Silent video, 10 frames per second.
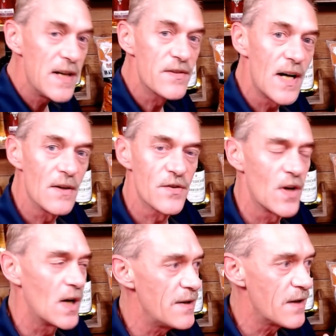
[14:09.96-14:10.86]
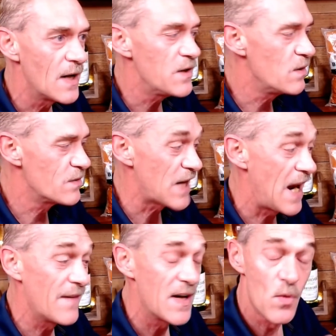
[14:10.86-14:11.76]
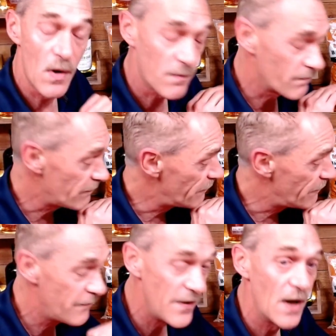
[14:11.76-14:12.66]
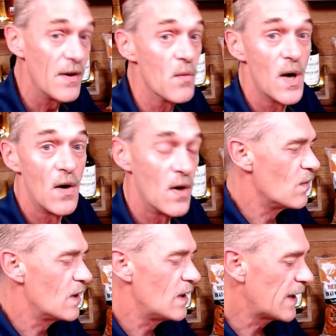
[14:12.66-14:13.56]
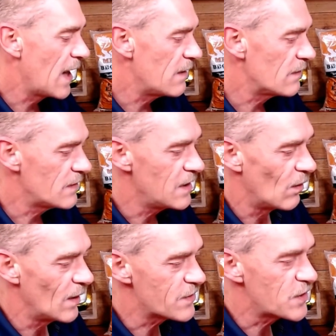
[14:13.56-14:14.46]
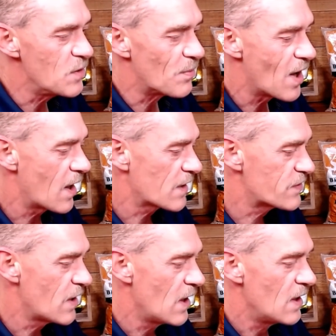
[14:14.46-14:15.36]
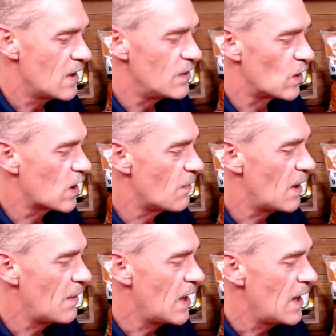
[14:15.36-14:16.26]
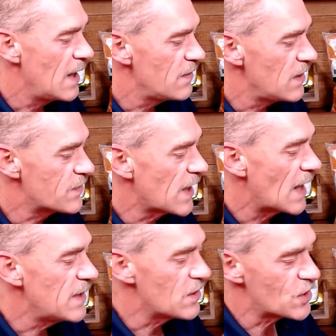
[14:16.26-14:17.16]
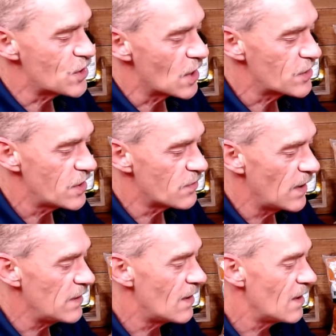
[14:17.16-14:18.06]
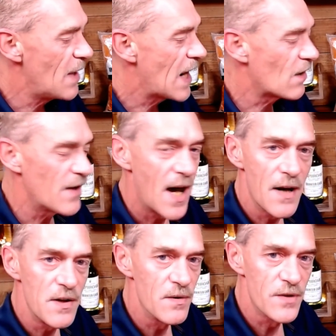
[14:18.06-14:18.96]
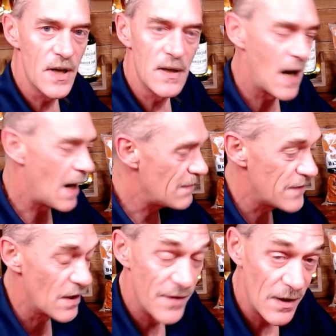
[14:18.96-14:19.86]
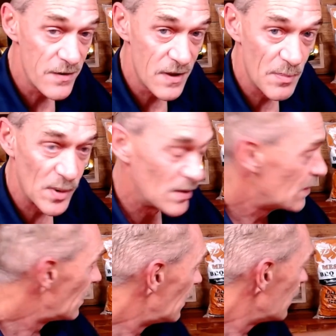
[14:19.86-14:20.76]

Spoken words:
outside that I use, and they work very well. Again, LIZZQ products, you look them up. It's got the instructions written on the back on how to use it. They're very simple. You